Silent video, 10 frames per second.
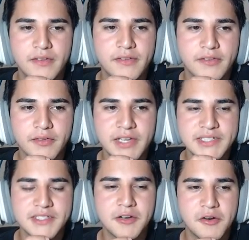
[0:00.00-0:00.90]
So
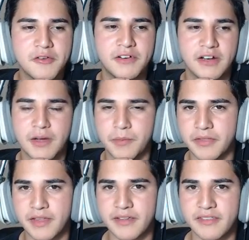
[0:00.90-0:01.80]
let's go over a couple
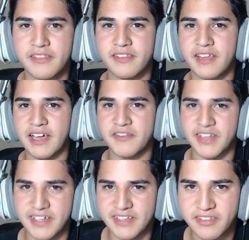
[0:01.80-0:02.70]
things. This is kind of
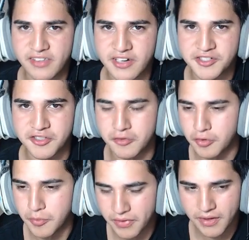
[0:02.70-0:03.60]
like a discussion
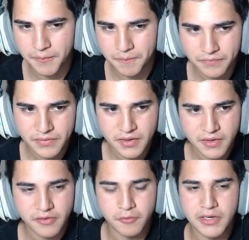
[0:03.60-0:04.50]
group thing.
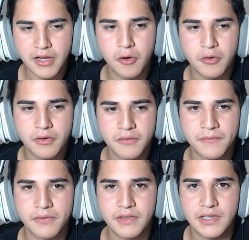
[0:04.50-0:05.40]
So we know
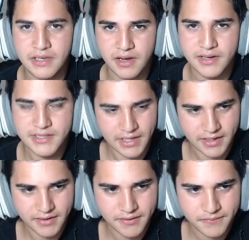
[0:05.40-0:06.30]
Econ
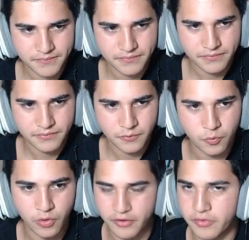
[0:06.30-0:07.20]
Take
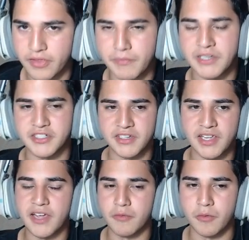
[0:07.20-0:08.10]
works with Dimension
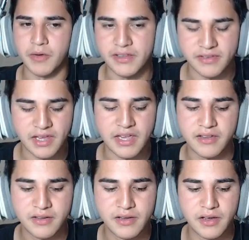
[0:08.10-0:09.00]
Gate, where we can take
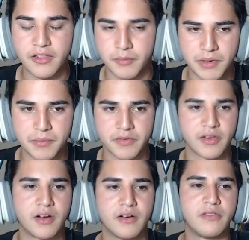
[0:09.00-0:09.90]
other people's
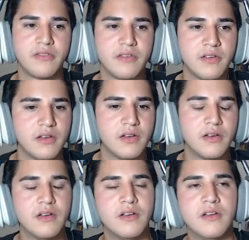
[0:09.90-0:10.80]
cards.
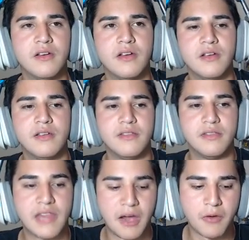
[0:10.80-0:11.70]
Yep.
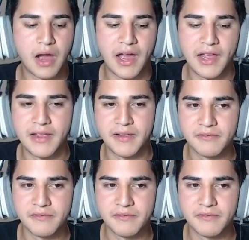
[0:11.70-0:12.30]
Now I